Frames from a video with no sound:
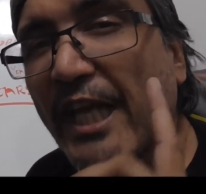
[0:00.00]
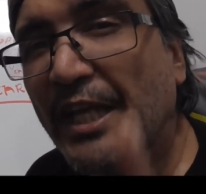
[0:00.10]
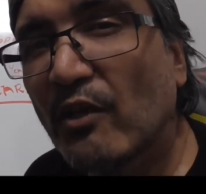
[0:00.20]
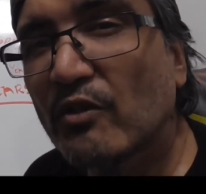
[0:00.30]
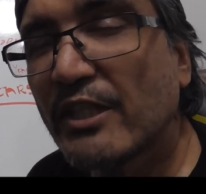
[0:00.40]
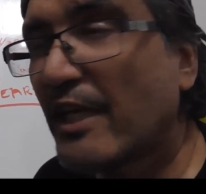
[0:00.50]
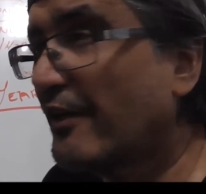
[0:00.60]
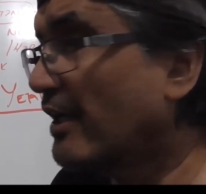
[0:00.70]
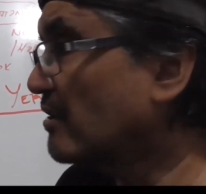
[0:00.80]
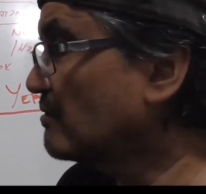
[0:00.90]
in
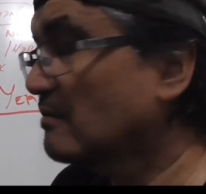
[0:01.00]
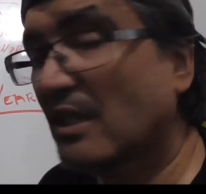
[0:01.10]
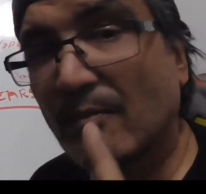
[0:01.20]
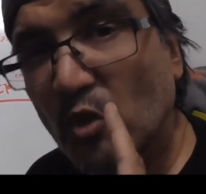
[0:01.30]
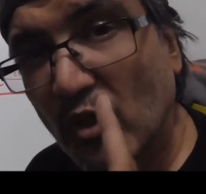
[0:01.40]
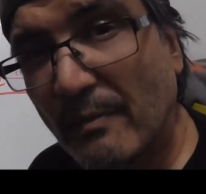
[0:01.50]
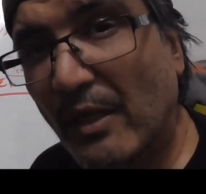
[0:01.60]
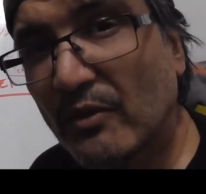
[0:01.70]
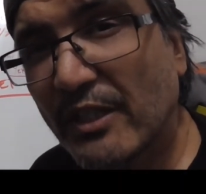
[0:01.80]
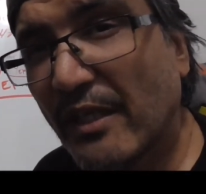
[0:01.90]
Ontario, and I'm talking
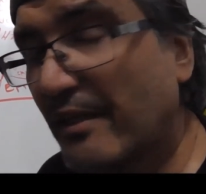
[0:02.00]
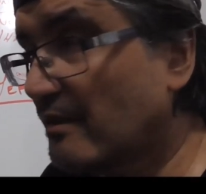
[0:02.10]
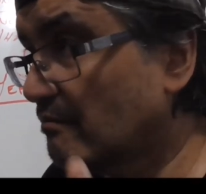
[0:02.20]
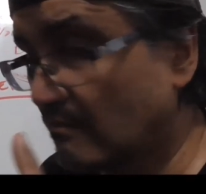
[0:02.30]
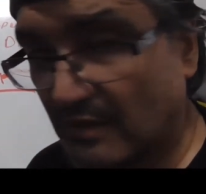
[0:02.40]
about Ontario,